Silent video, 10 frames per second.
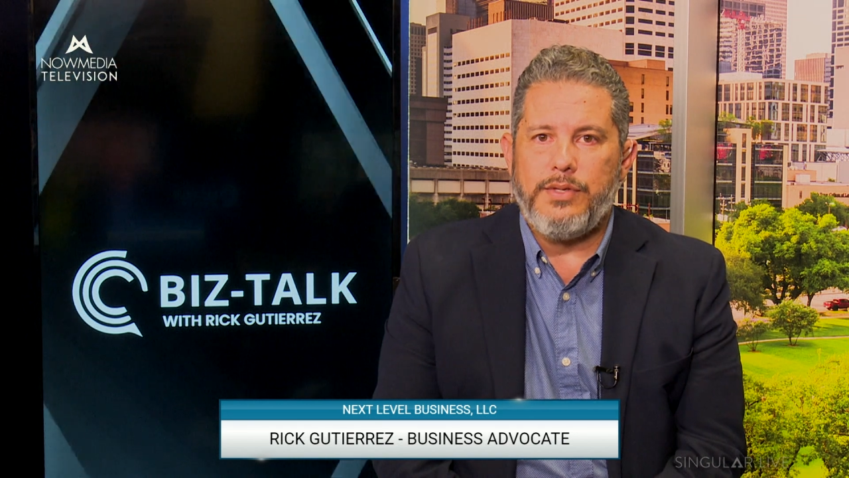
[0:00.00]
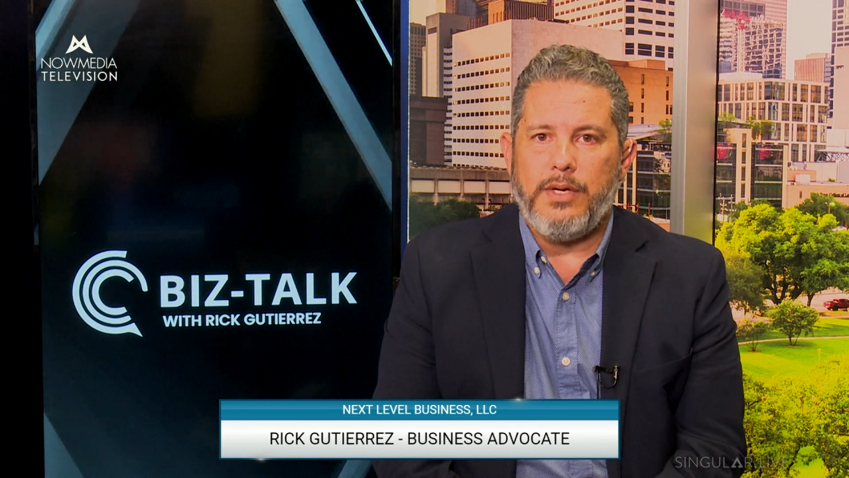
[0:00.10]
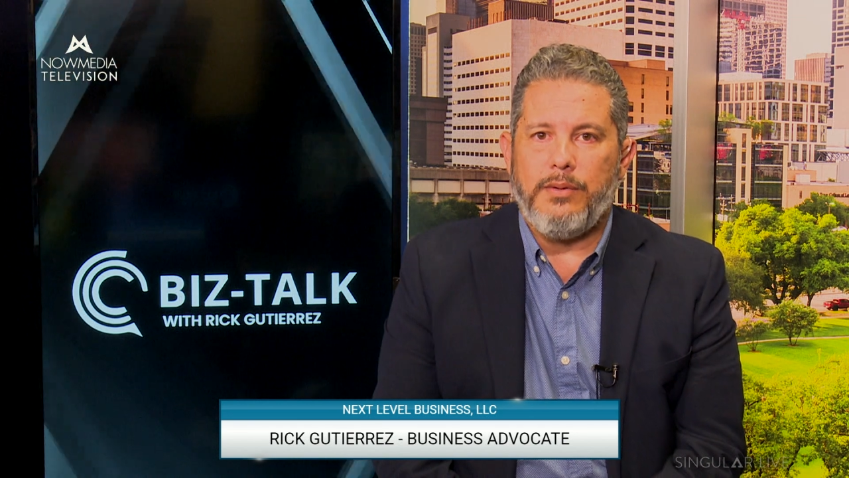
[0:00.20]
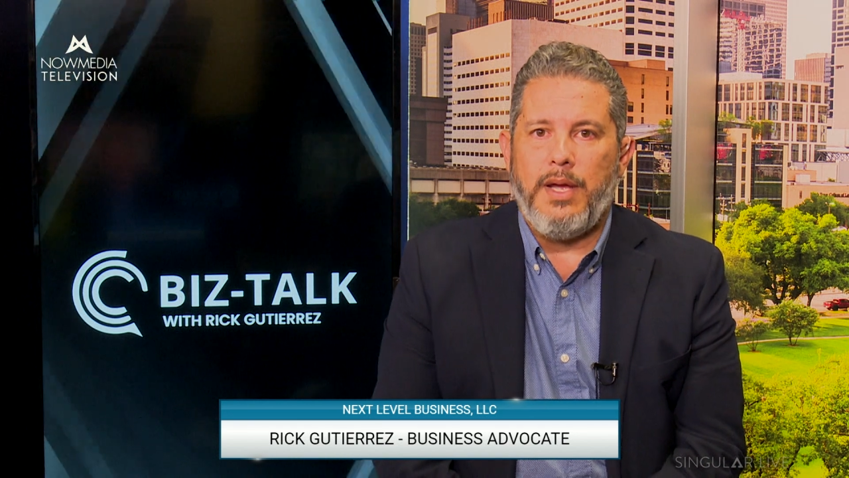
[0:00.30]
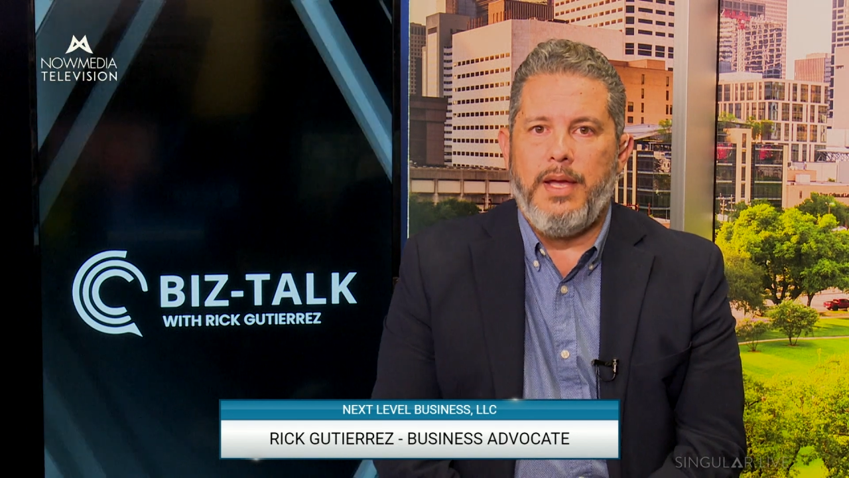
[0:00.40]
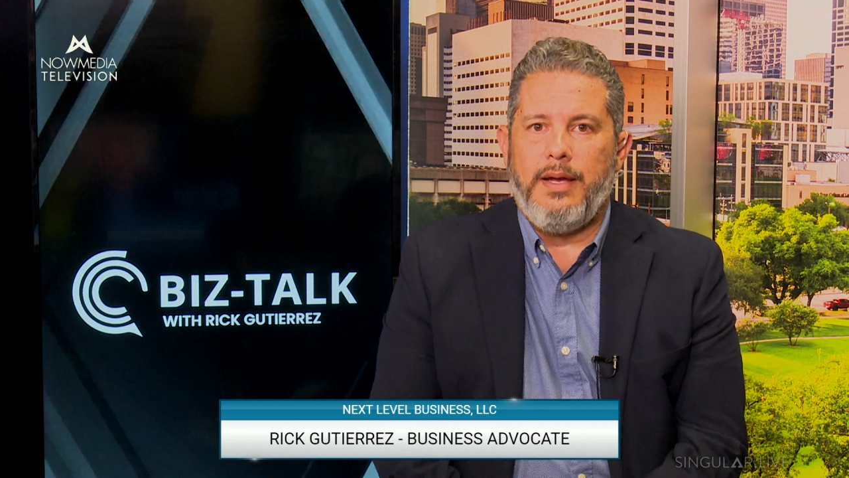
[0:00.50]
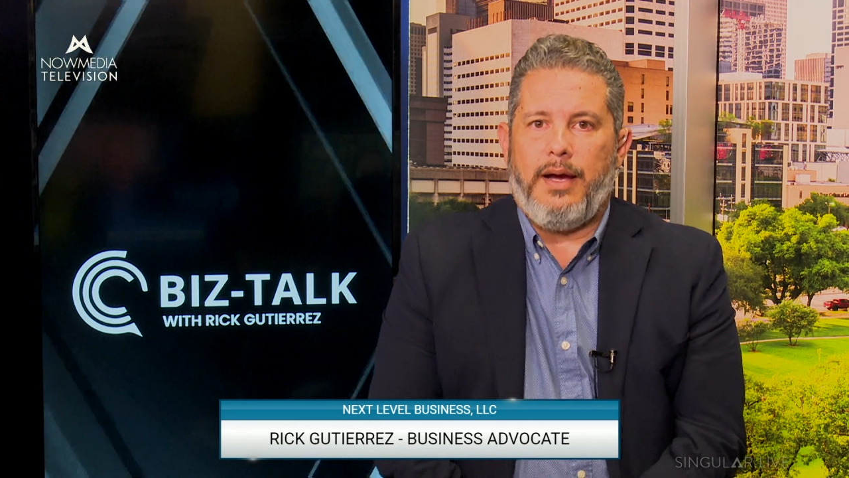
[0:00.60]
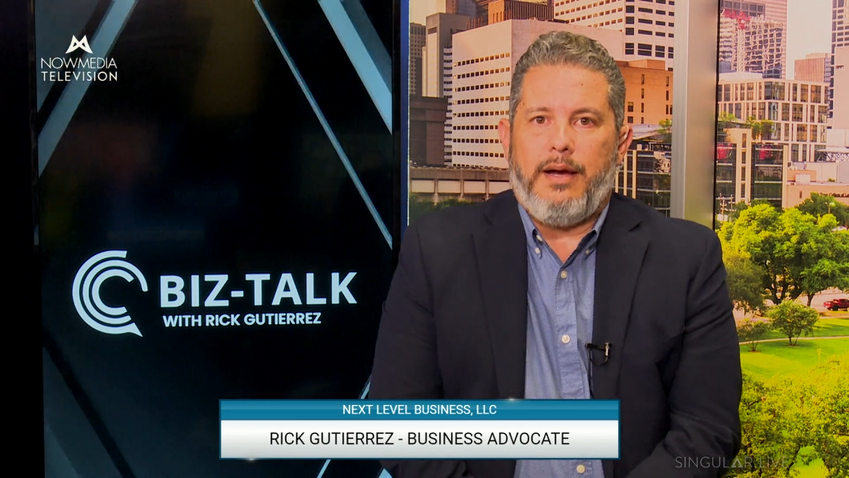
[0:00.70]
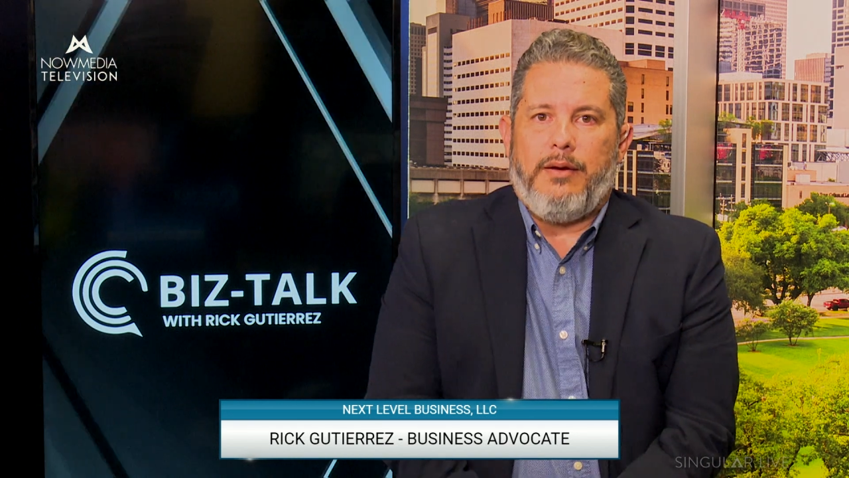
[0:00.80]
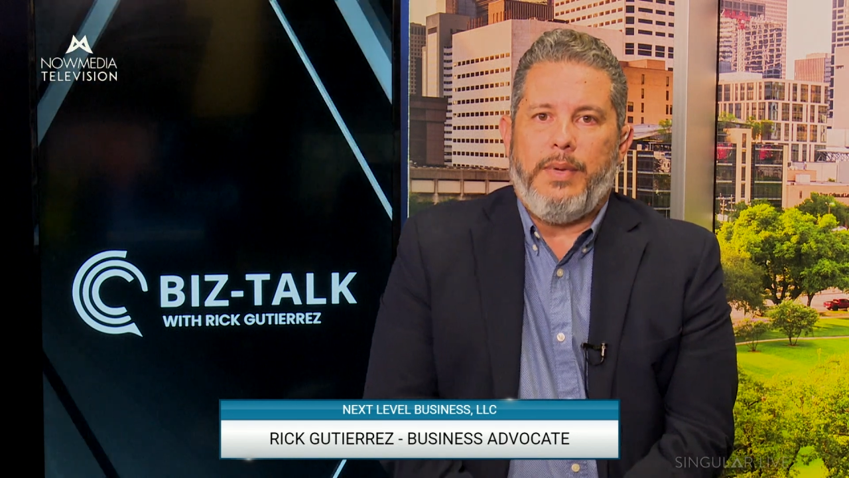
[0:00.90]
So
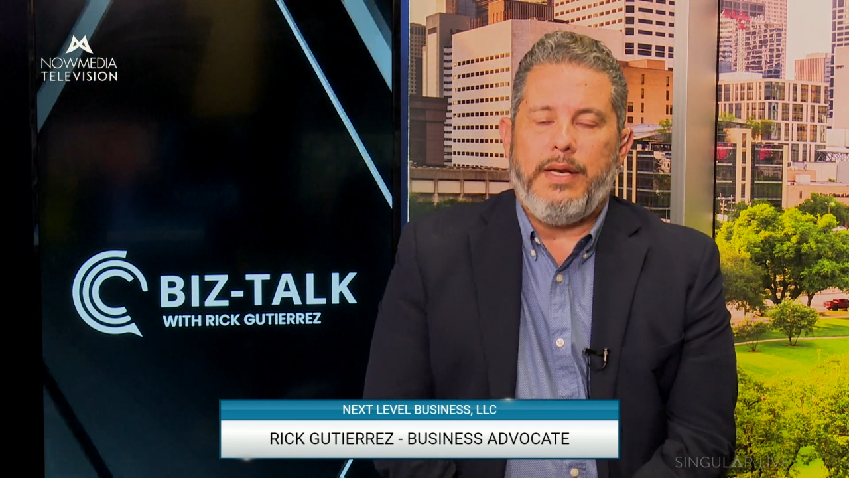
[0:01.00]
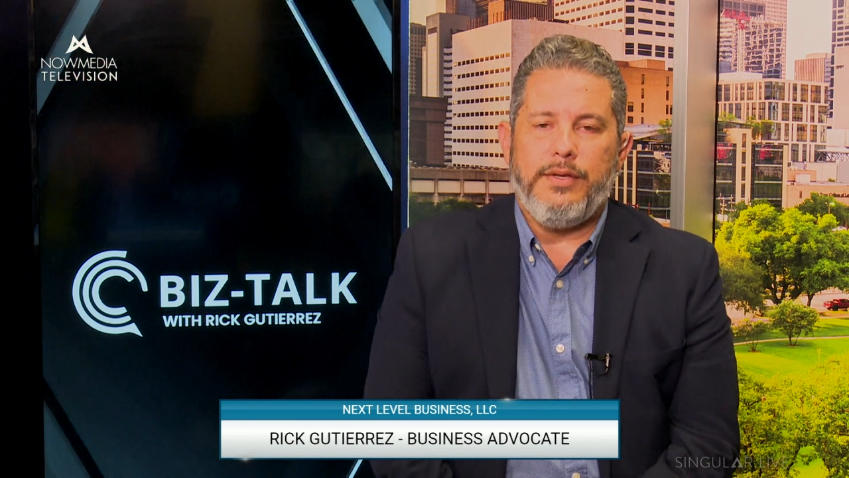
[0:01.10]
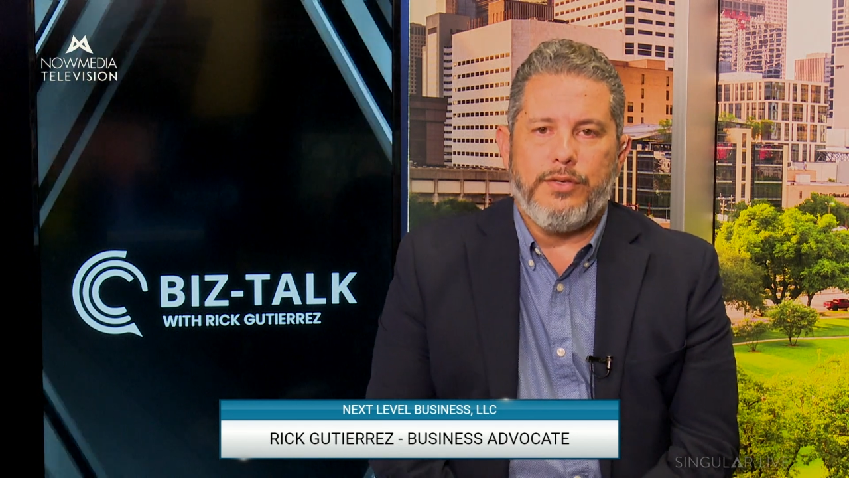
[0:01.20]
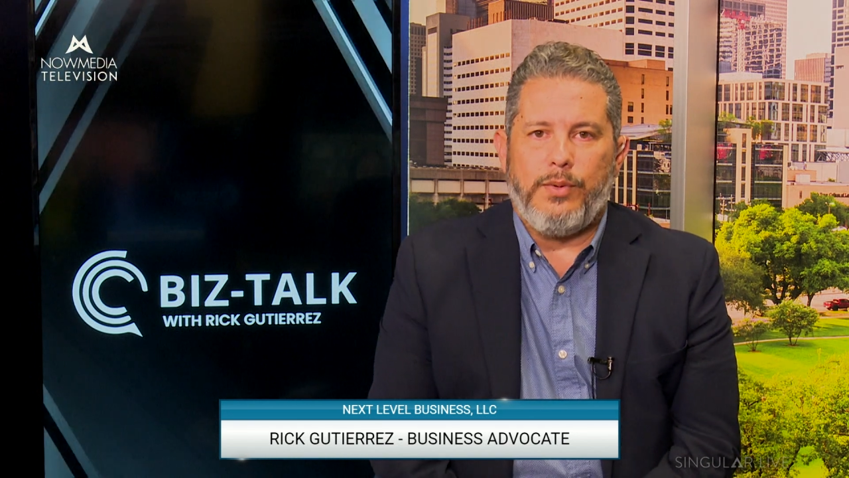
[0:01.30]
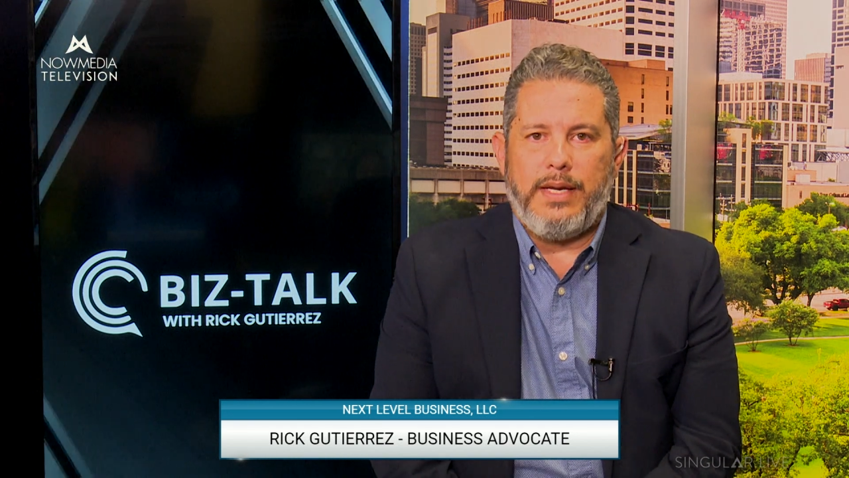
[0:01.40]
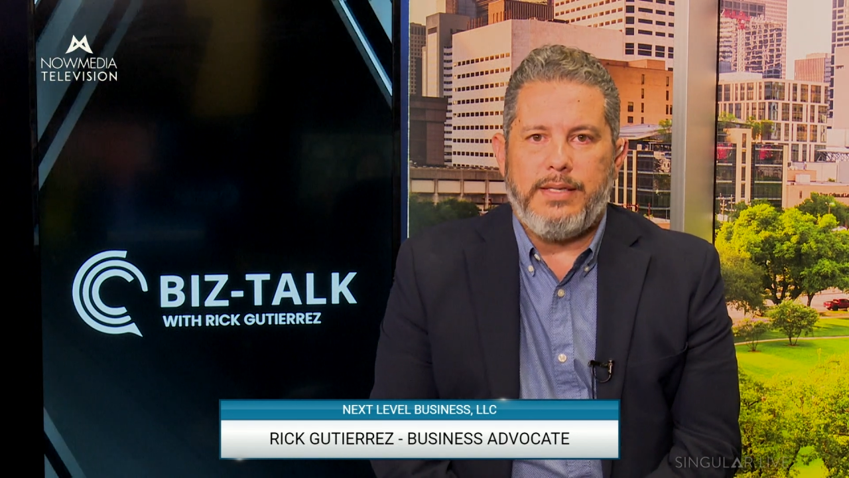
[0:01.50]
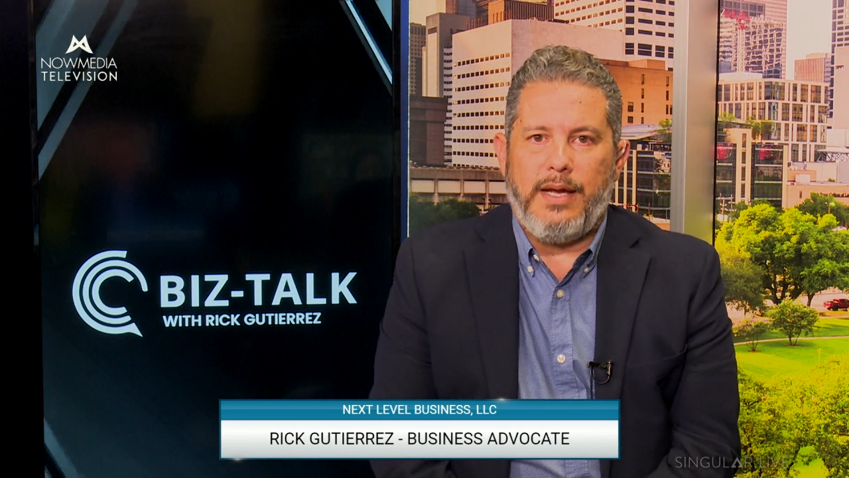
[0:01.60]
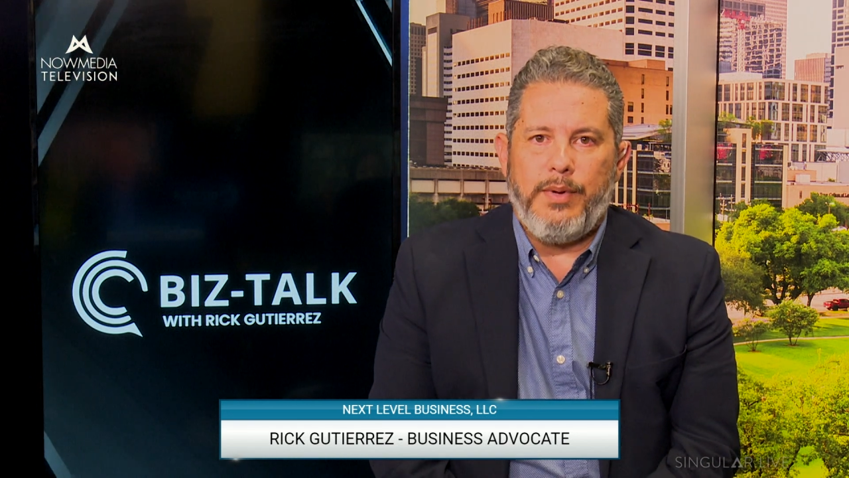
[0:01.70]
it is the right time.